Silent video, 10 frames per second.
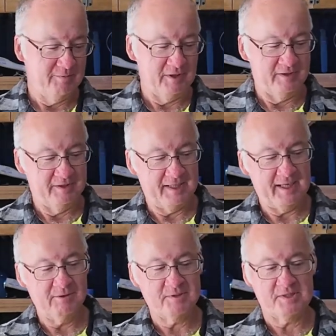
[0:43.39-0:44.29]
But the
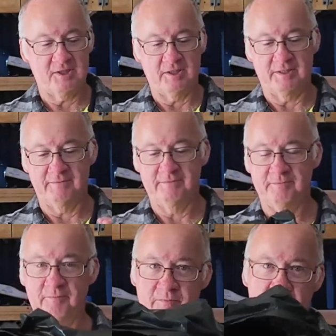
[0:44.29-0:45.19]
outside,
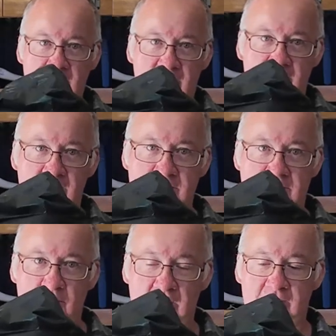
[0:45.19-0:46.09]

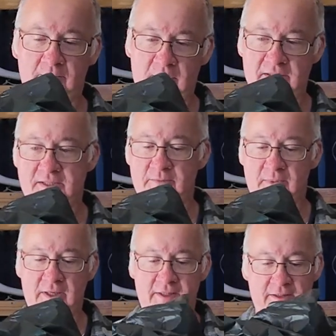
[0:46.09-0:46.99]
it's a black plastic
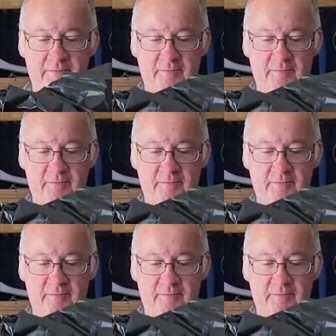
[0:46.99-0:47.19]
bag,